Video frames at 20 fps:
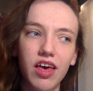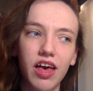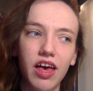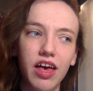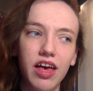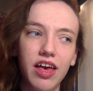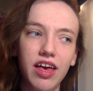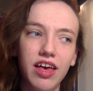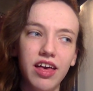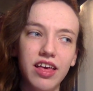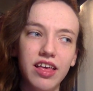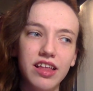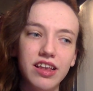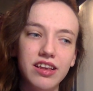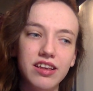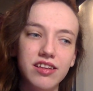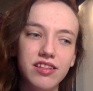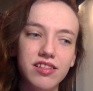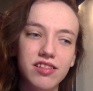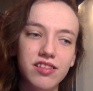
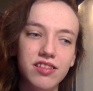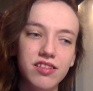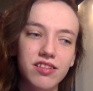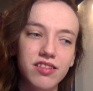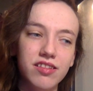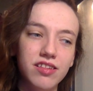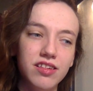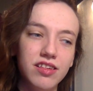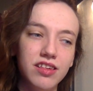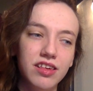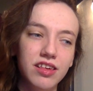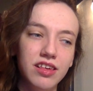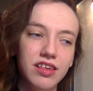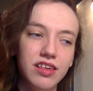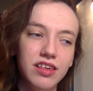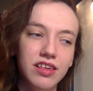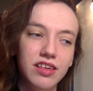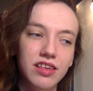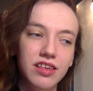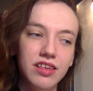And
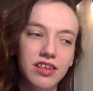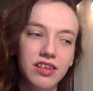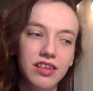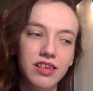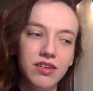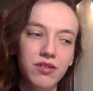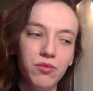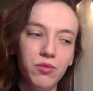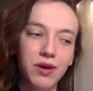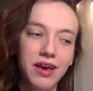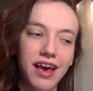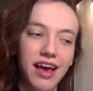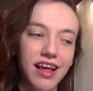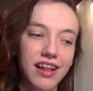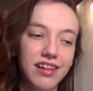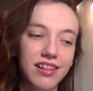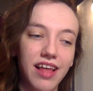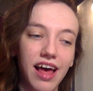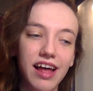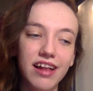we
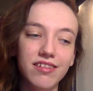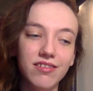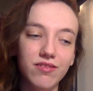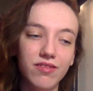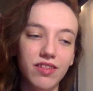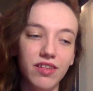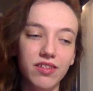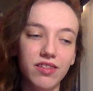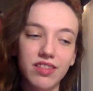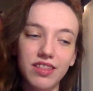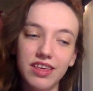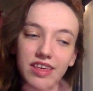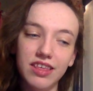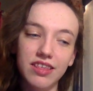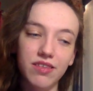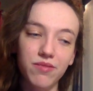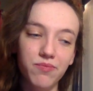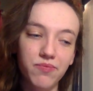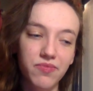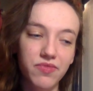had that, the
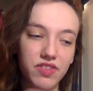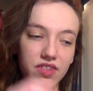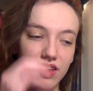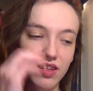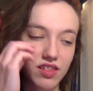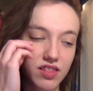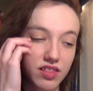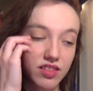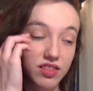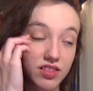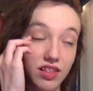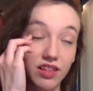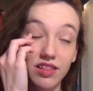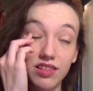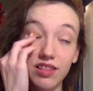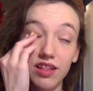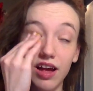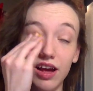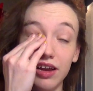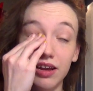
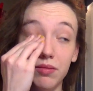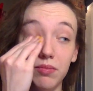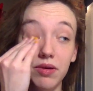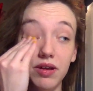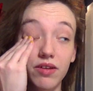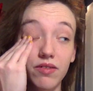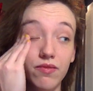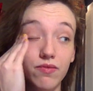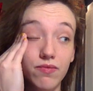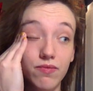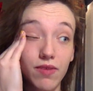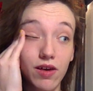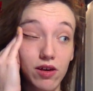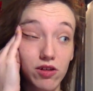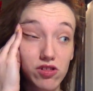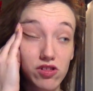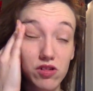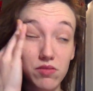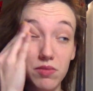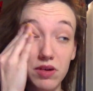tiny bit of
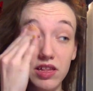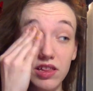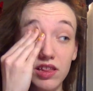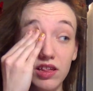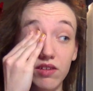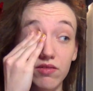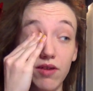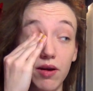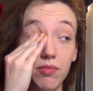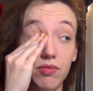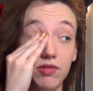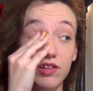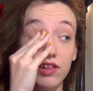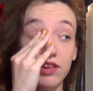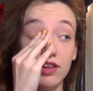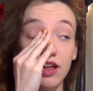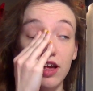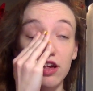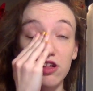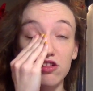LGBT
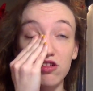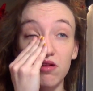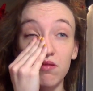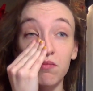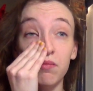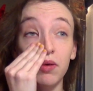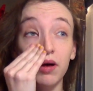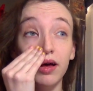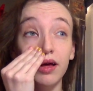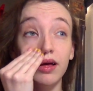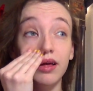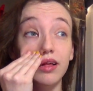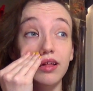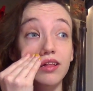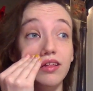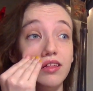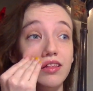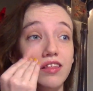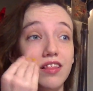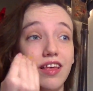representation, but
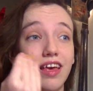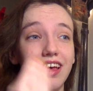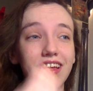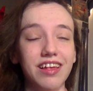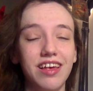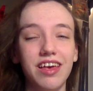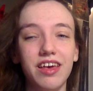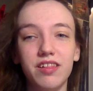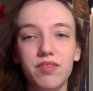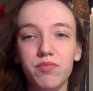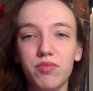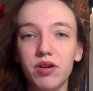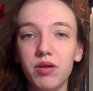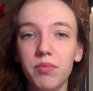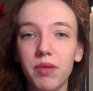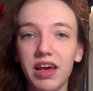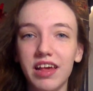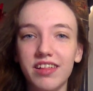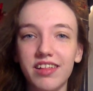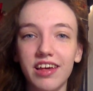it's pretty
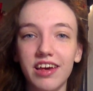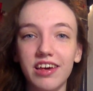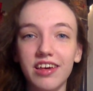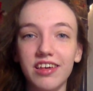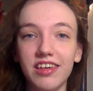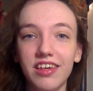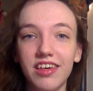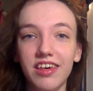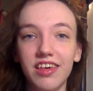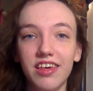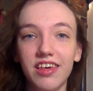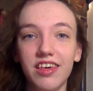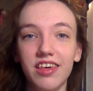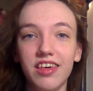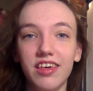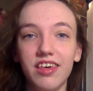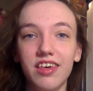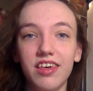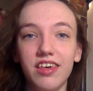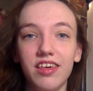basic.
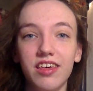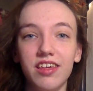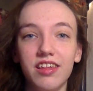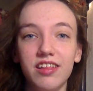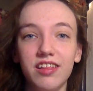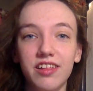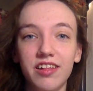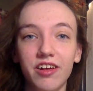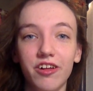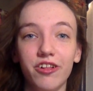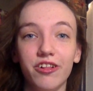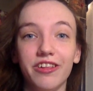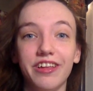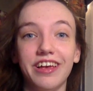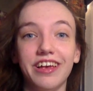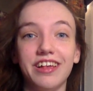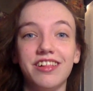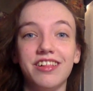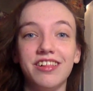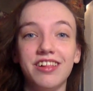Still,
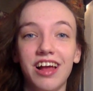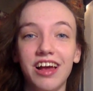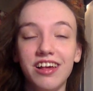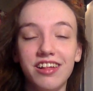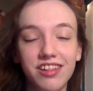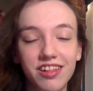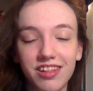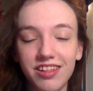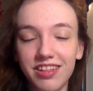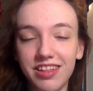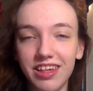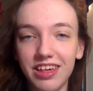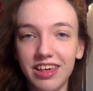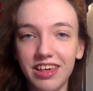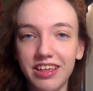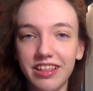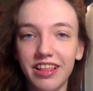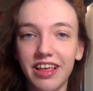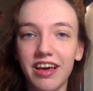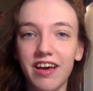it's nice to
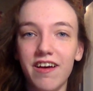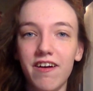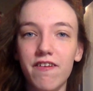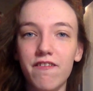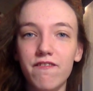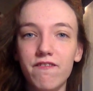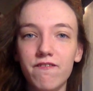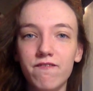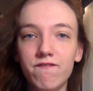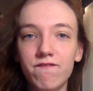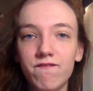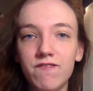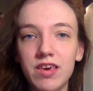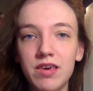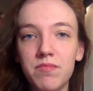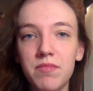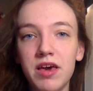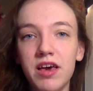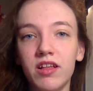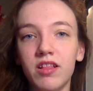see like
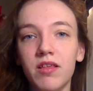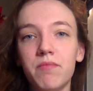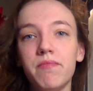female